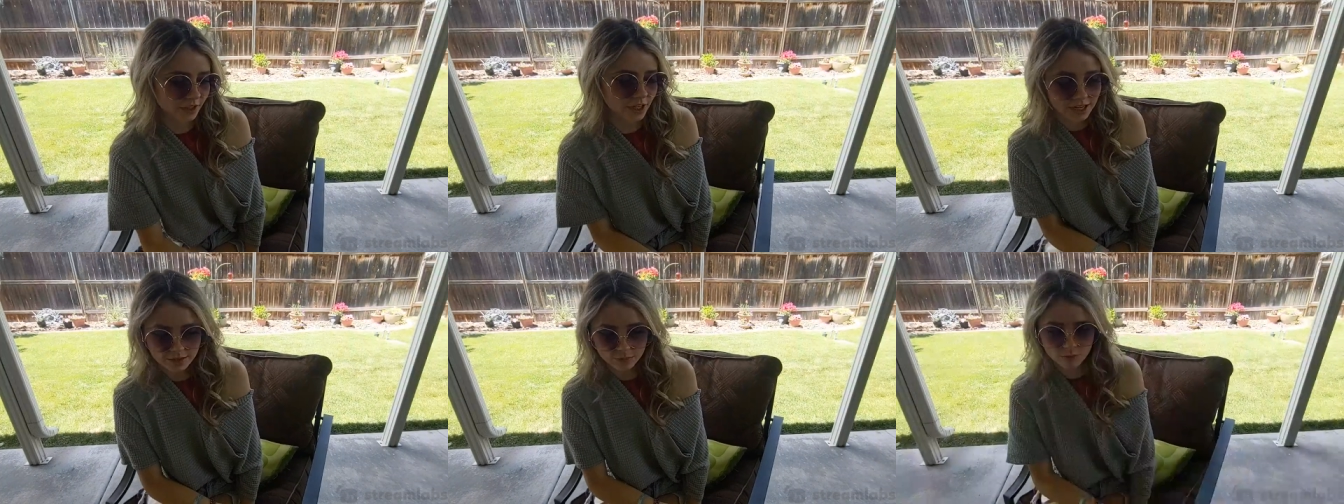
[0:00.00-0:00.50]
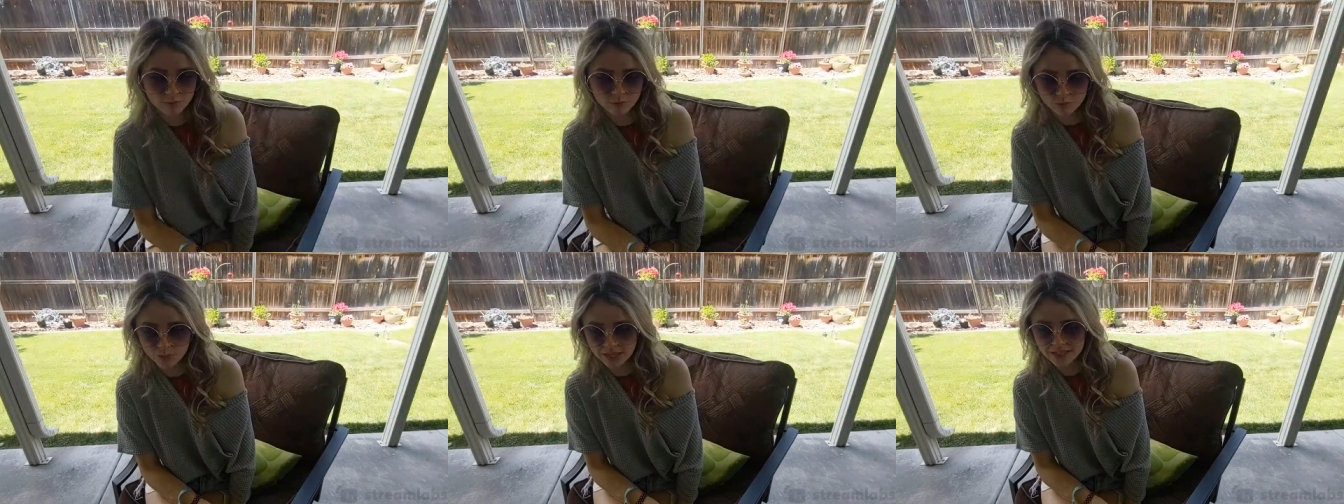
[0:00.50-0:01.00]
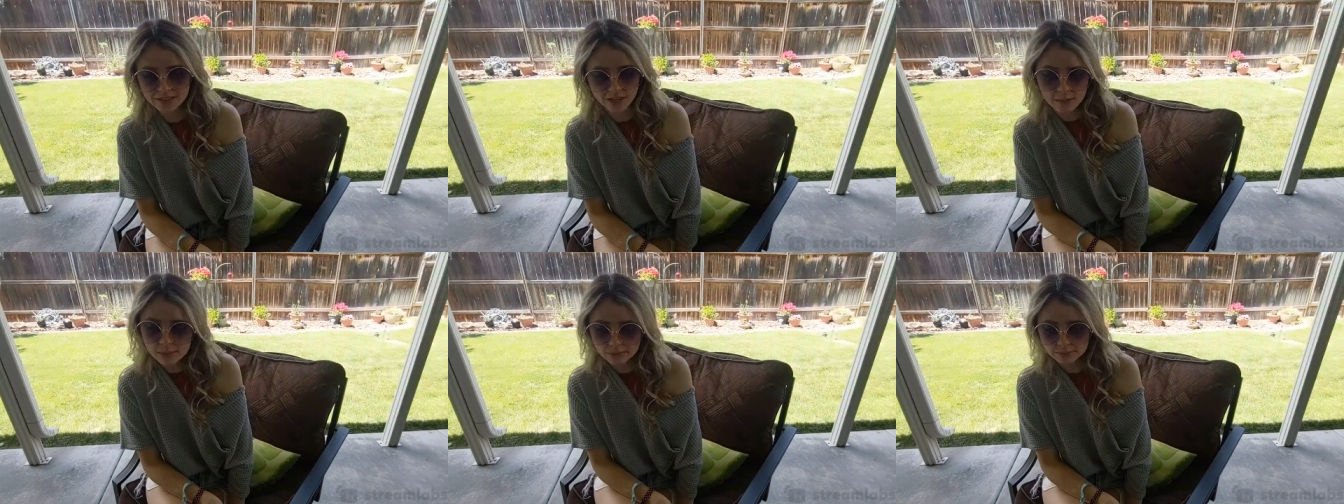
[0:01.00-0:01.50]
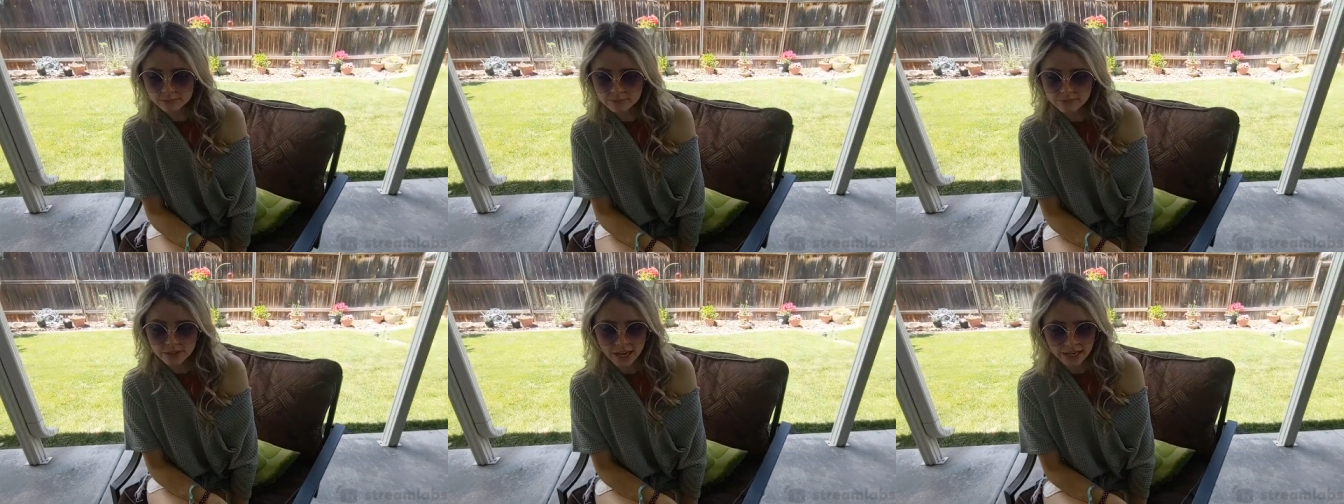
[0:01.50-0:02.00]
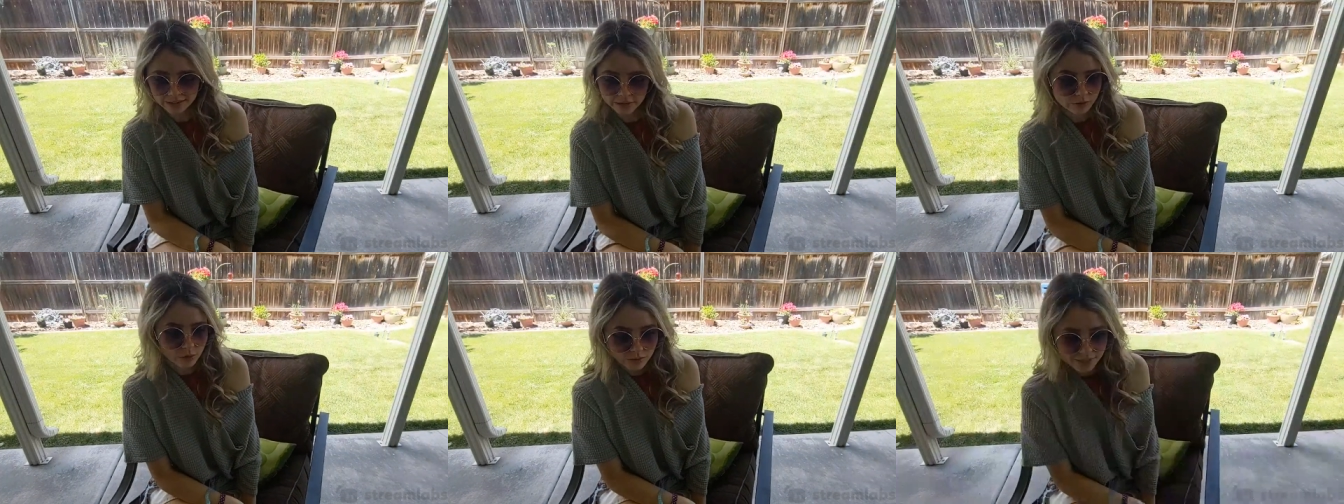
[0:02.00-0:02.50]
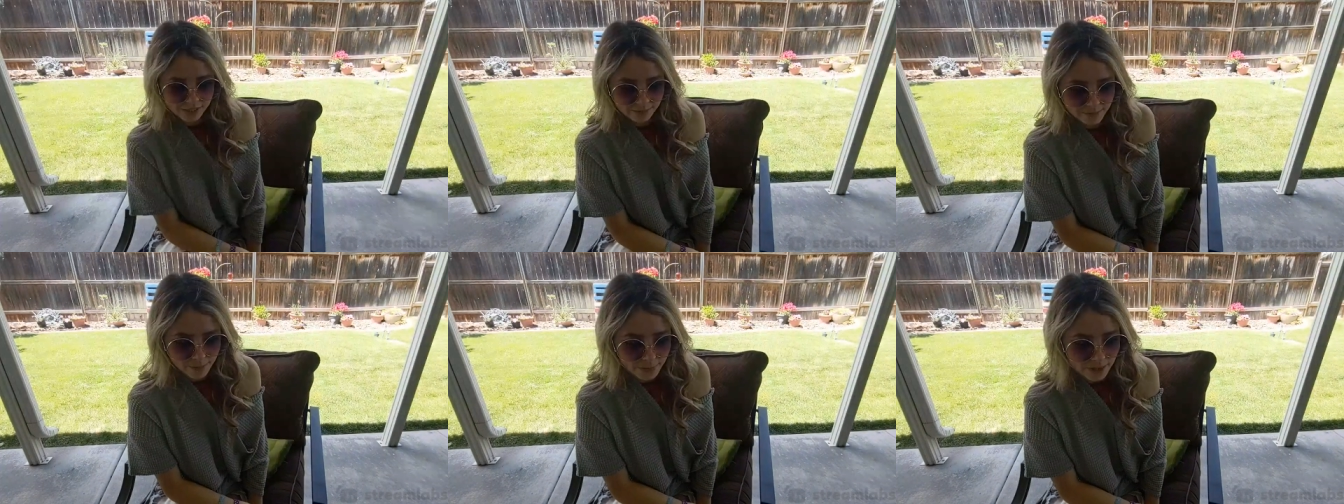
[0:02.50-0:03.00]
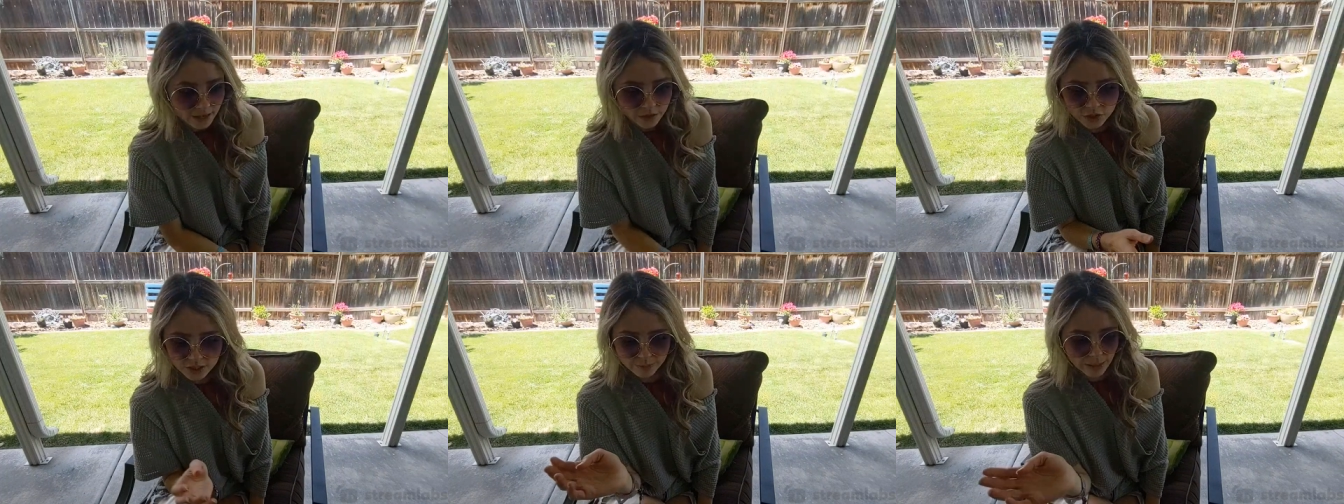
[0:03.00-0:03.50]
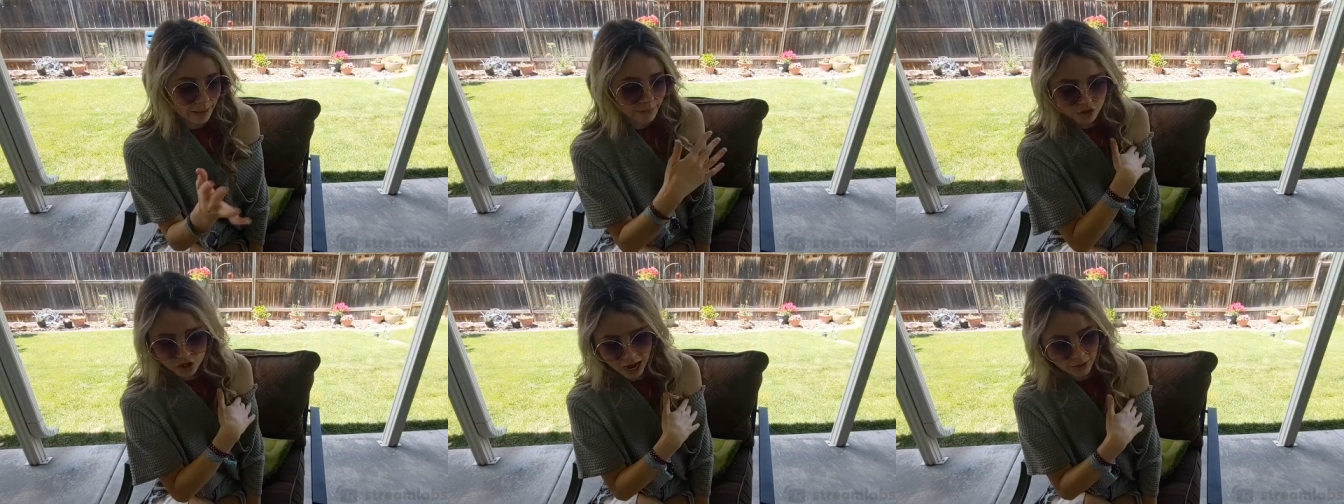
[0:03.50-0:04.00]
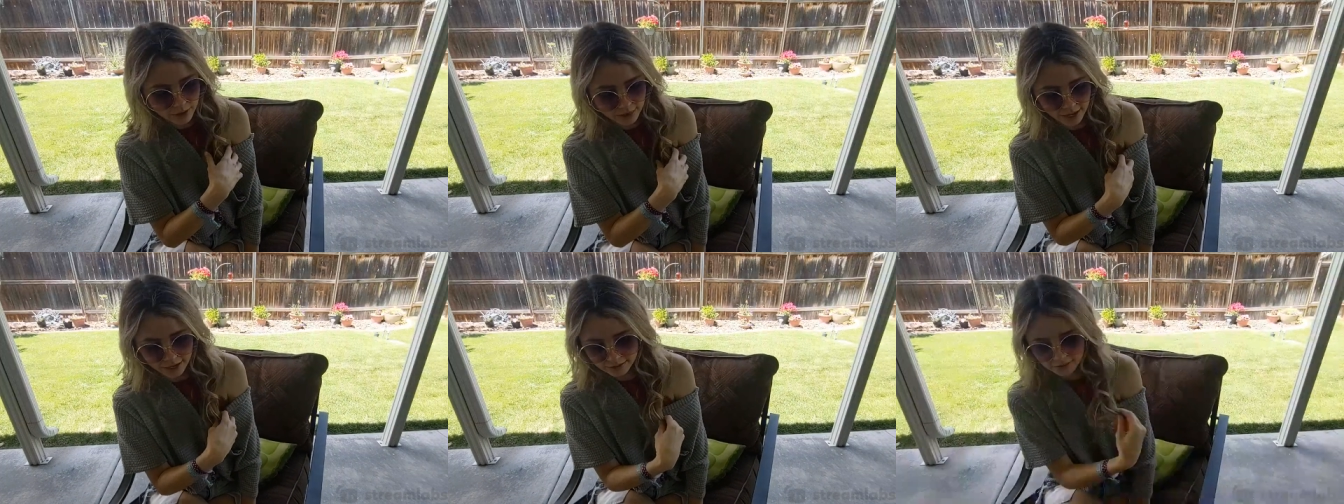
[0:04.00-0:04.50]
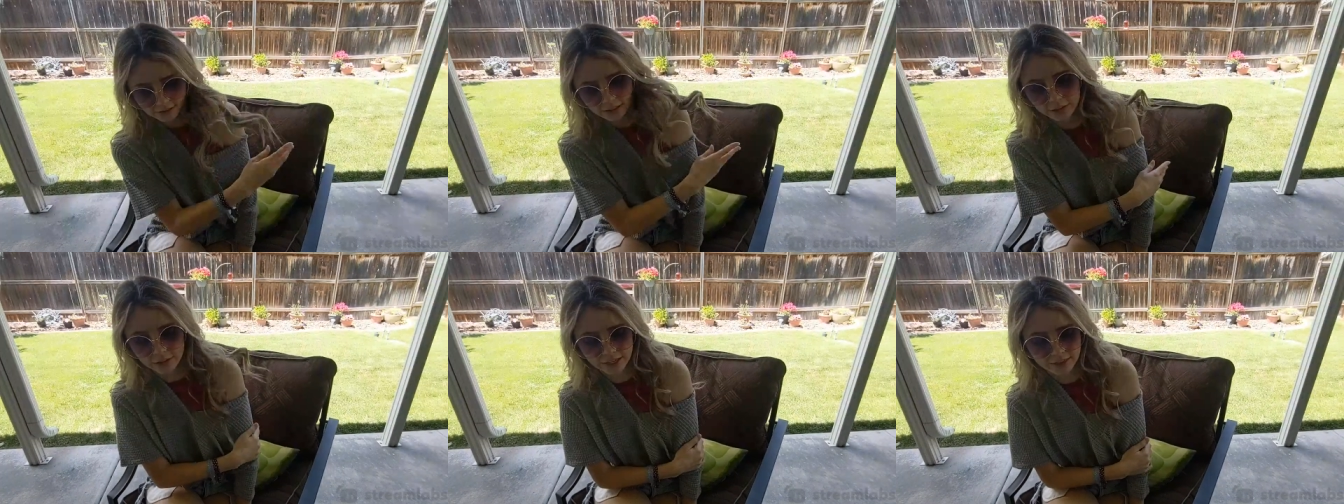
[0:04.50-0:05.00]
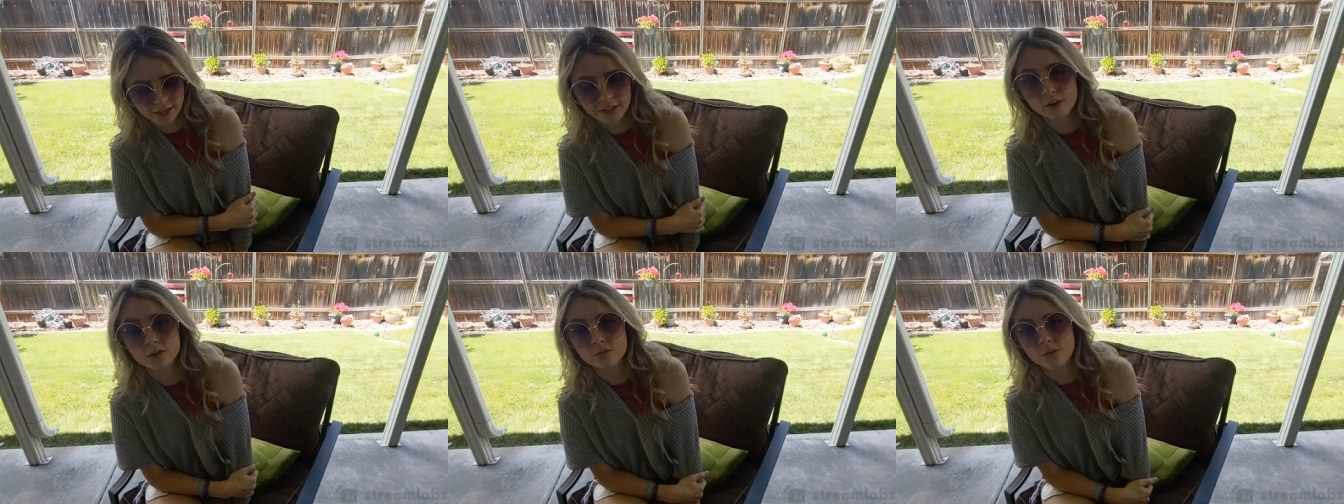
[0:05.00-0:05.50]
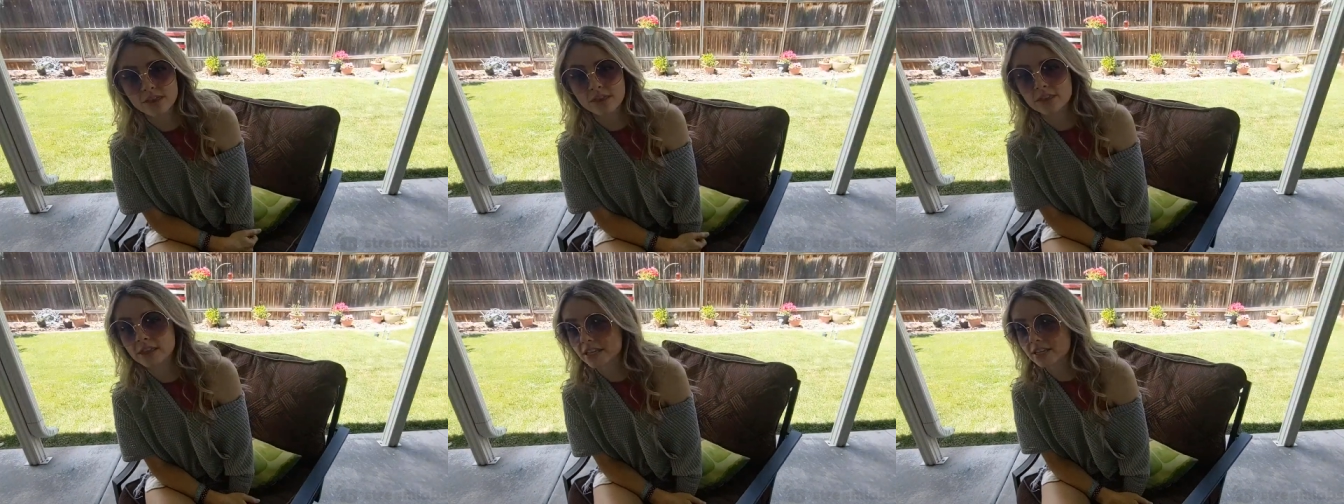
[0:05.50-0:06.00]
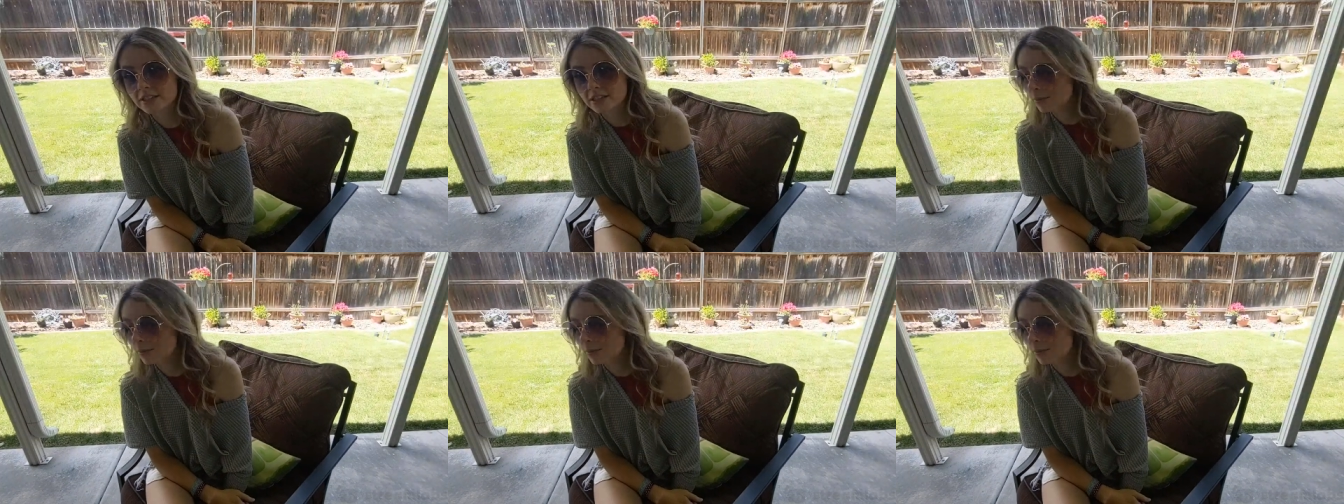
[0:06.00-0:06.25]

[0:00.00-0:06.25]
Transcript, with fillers: You guys, when, when we get a sub and I don't notice it, just spam the chat with that, the lyric that goes with the